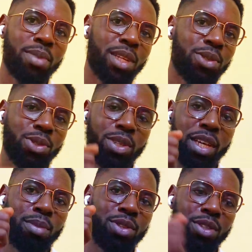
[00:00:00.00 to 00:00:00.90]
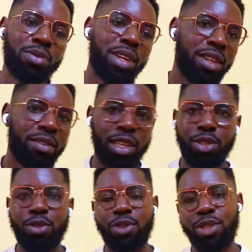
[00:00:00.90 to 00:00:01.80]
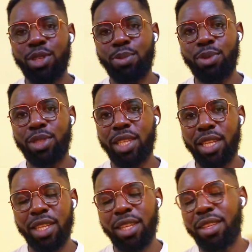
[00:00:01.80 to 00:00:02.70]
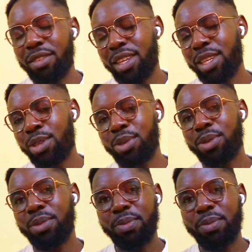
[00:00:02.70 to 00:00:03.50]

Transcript: bell so that you'll be notified whenever a new video is posted. Thank you.